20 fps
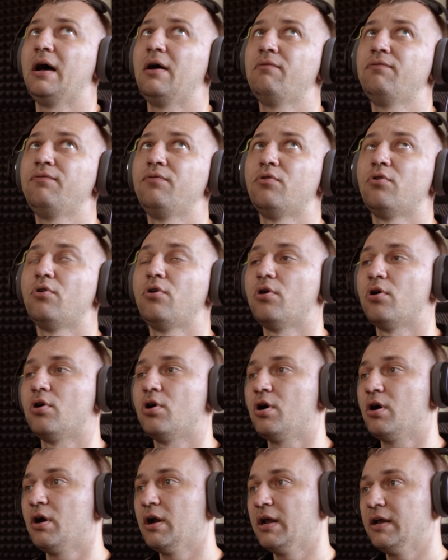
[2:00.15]

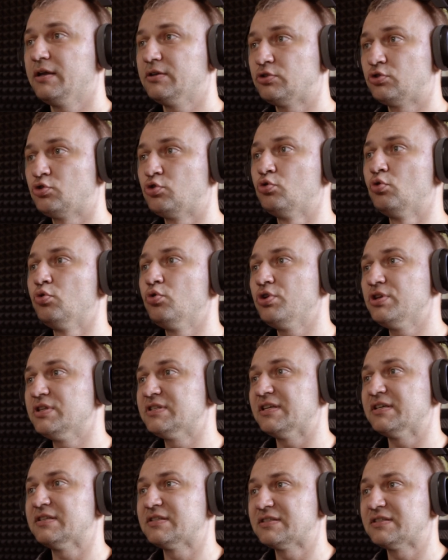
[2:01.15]
for doing these